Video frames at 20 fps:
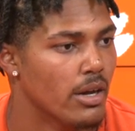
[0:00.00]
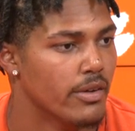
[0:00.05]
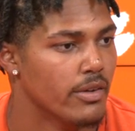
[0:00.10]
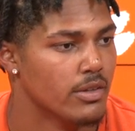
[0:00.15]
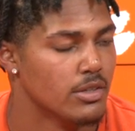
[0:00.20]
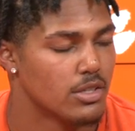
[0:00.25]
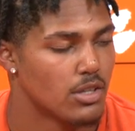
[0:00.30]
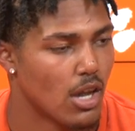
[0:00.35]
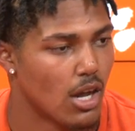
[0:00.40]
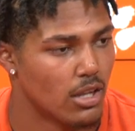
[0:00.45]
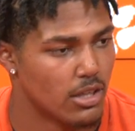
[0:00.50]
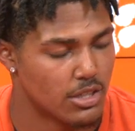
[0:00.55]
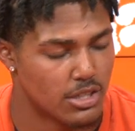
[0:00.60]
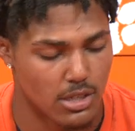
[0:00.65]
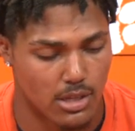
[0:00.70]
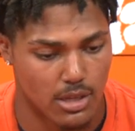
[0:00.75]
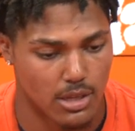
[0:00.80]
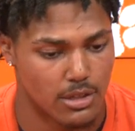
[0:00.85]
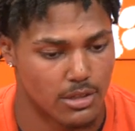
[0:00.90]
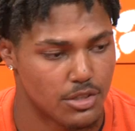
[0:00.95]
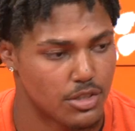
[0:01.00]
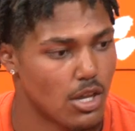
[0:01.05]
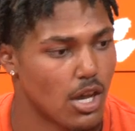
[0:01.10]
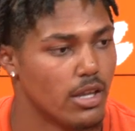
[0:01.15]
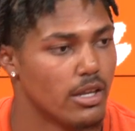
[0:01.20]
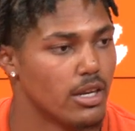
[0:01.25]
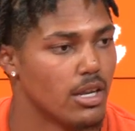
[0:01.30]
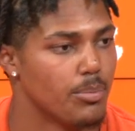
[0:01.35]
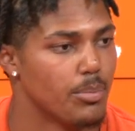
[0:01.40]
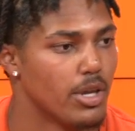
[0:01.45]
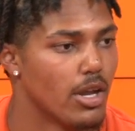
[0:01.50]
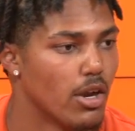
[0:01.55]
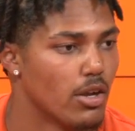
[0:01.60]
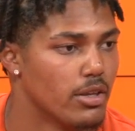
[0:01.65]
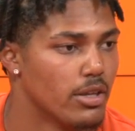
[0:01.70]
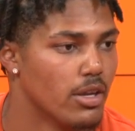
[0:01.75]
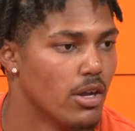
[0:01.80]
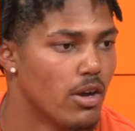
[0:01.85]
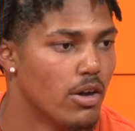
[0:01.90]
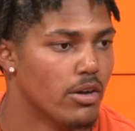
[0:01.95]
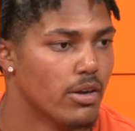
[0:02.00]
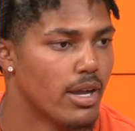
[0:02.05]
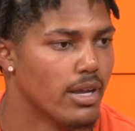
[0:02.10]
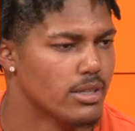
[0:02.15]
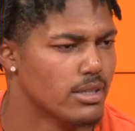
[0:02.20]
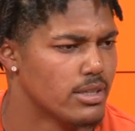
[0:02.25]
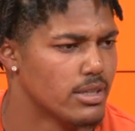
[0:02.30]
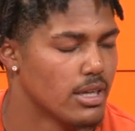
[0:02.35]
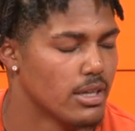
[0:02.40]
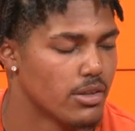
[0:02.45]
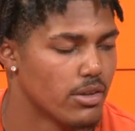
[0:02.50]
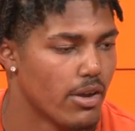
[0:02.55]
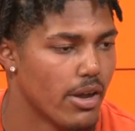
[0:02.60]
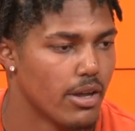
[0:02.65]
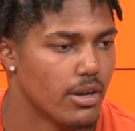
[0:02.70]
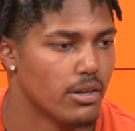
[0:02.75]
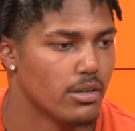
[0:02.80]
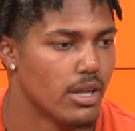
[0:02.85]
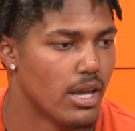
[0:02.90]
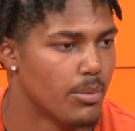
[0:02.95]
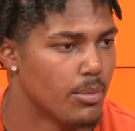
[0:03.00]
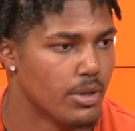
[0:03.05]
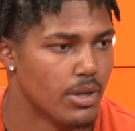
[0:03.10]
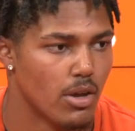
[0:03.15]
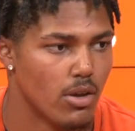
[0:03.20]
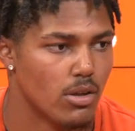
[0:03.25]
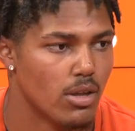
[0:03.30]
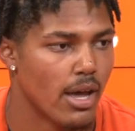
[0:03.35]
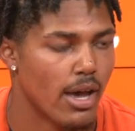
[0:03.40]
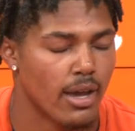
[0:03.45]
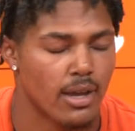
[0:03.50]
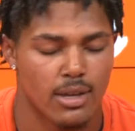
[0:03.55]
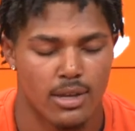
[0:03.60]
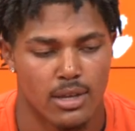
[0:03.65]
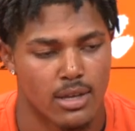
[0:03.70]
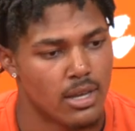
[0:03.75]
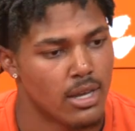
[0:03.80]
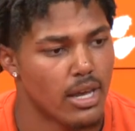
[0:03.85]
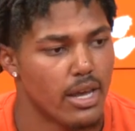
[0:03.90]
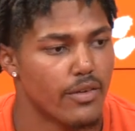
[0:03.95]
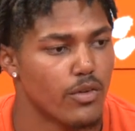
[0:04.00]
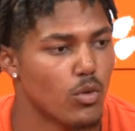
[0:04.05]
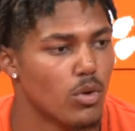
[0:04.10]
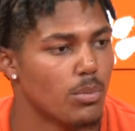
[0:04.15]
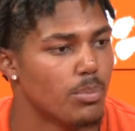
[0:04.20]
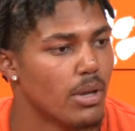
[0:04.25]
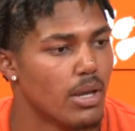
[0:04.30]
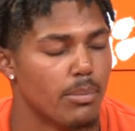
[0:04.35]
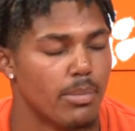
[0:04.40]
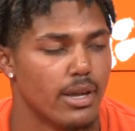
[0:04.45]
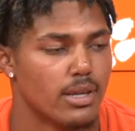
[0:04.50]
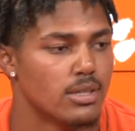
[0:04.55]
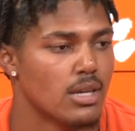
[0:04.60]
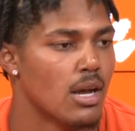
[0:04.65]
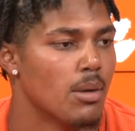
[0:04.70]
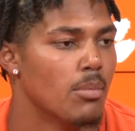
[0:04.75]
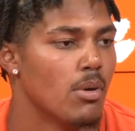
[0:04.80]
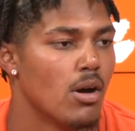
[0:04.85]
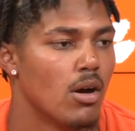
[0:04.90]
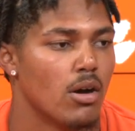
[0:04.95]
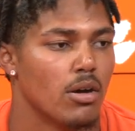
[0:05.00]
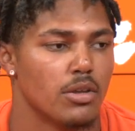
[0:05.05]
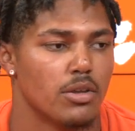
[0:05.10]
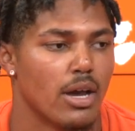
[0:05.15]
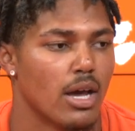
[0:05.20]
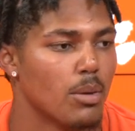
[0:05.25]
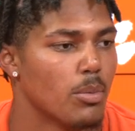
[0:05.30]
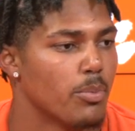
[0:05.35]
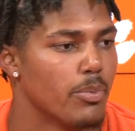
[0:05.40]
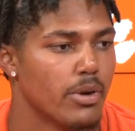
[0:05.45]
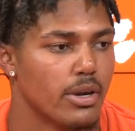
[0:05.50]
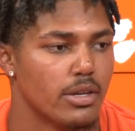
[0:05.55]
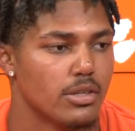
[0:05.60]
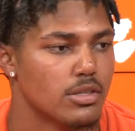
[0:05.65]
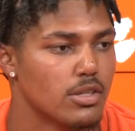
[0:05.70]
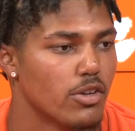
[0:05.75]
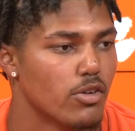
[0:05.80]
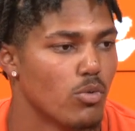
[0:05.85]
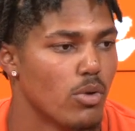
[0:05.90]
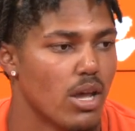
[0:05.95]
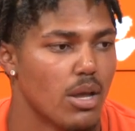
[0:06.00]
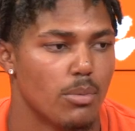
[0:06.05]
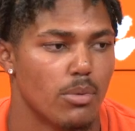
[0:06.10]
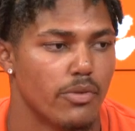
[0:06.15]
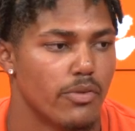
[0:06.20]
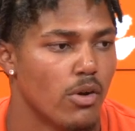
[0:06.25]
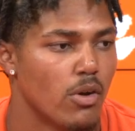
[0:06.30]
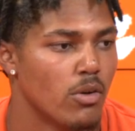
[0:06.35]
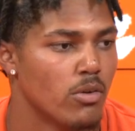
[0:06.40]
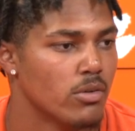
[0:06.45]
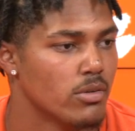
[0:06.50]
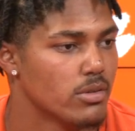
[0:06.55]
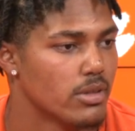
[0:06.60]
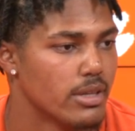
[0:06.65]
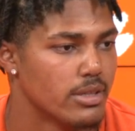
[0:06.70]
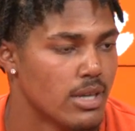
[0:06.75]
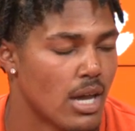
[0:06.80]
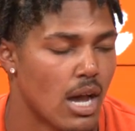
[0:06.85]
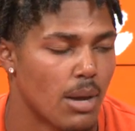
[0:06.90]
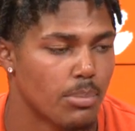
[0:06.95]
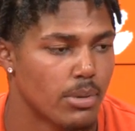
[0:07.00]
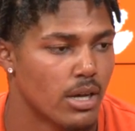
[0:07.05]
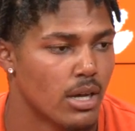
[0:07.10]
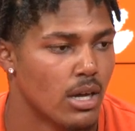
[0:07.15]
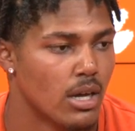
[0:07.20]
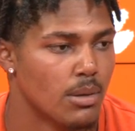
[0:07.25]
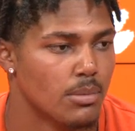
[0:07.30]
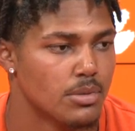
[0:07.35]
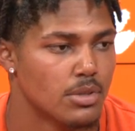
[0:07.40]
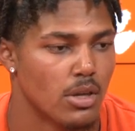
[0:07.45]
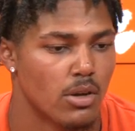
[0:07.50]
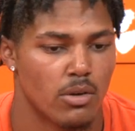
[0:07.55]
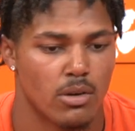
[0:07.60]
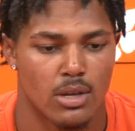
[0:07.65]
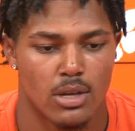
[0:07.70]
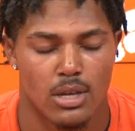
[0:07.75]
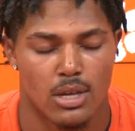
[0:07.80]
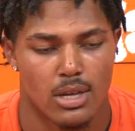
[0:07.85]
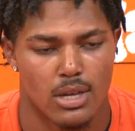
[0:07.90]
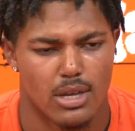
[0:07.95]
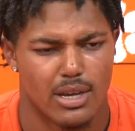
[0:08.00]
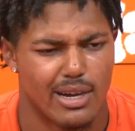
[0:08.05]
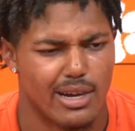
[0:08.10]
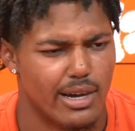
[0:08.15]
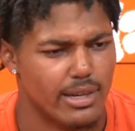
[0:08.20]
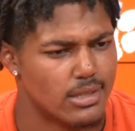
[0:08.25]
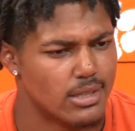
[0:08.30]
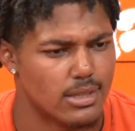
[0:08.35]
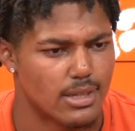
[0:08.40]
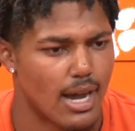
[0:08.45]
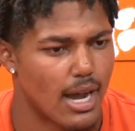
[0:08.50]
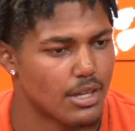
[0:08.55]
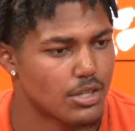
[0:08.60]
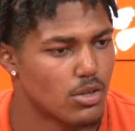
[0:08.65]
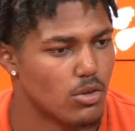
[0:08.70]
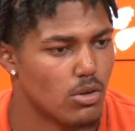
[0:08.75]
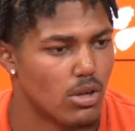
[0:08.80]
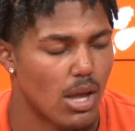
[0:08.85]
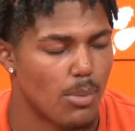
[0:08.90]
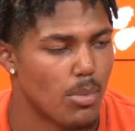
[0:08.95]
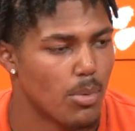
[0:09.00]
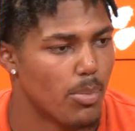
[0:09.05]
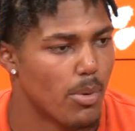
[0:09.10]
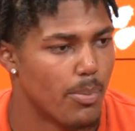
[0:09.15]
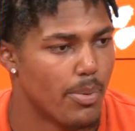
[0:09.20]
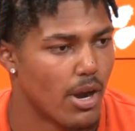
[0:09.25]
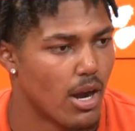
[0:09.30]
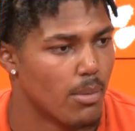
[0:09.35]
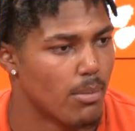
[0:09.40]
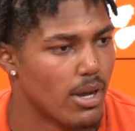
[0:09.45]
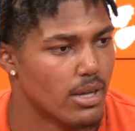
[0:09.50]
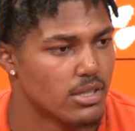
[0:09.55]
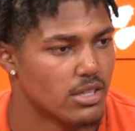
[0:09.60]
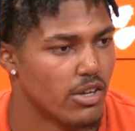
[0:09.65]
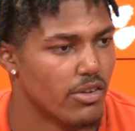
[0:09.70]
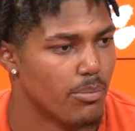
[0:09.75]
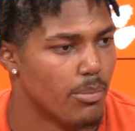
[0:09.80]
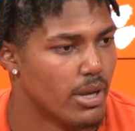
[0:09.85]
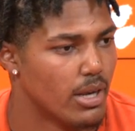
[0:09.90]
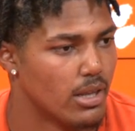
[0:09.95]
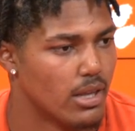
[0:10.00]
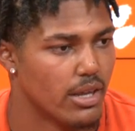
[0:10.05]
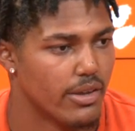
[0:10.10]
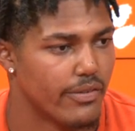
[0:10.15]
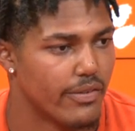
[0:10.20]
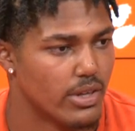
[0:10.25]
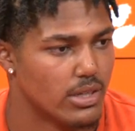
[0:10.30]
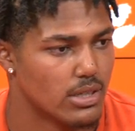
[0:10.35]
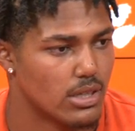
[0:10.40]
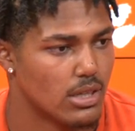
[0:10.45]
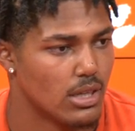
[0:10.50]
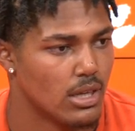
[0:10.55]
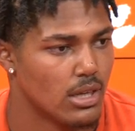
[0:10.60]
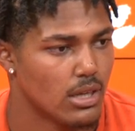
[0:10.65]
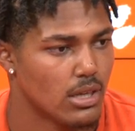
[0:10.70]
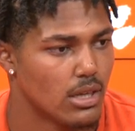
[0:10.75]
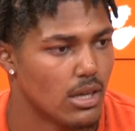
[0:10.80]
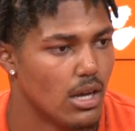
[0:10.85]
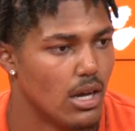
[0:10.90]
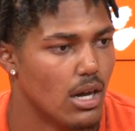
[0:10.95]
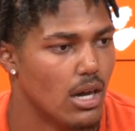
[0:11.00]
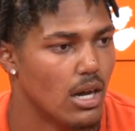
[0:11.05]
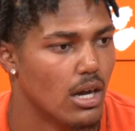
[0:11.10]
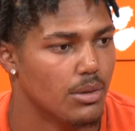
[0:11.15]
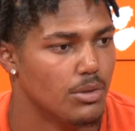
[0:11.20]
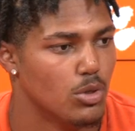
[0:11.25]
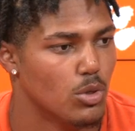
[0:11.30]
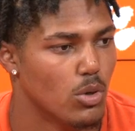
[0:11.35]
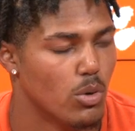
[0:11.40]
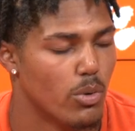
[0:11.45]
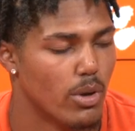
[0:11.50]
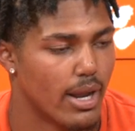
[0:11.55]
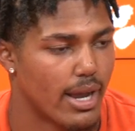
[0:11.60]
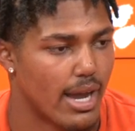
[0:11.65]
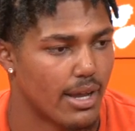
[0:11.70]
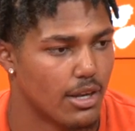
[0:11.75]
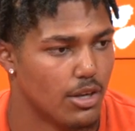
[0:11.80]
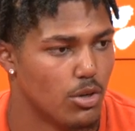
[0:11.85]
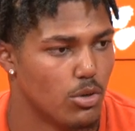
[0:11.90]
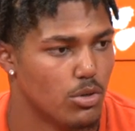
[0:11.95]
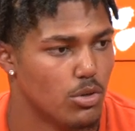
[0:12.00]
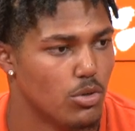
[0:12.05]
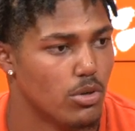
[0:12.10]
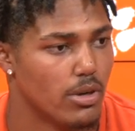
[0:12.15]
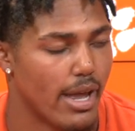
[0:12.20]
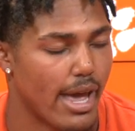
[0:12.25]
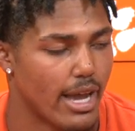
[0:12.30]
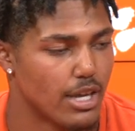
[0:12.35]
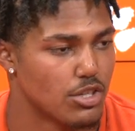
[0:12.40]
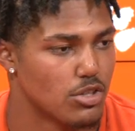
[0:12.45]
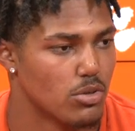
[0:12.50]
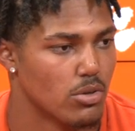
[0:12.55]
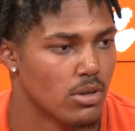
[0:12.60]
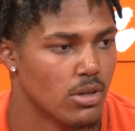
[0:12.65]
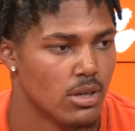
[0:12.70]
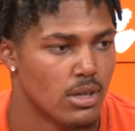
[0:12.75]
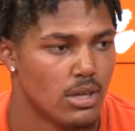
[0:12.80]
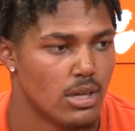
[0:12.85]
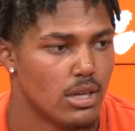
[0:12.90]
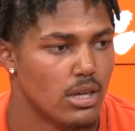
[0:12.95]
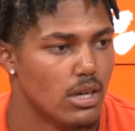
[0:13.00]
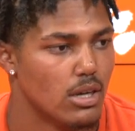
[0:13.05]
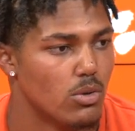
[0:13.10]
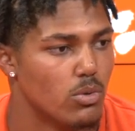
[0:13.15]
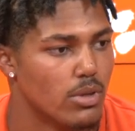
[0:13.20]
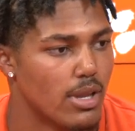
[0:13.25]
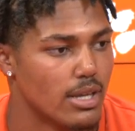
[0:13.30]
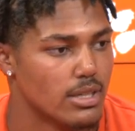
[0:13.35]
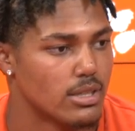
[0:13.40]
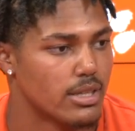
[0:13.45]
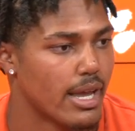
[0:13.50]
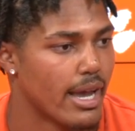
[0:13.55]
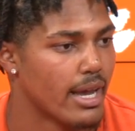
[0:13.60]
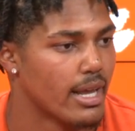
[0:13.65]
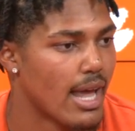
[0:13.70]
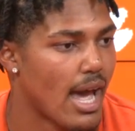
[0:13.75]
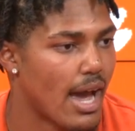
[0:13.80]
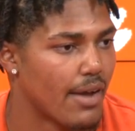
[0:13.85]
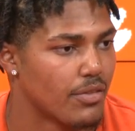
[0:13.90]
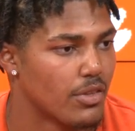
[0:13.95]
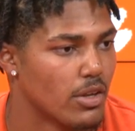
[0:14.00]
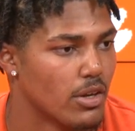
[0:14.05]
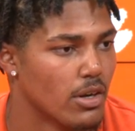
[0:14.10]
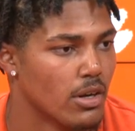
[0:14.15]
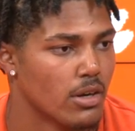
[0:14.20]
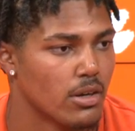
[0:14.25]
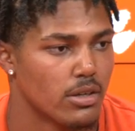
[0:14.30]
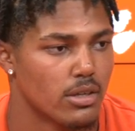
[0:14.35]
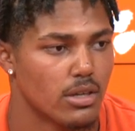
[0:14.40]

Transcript: installing in me early on as a 10th grader, letting me know, like, if you want to play big-time ball, you got to prepare yourself way before the time comes. So since high school, I've been preparing myself mentally and physically, doing what I got to do, even extra, when I stand after,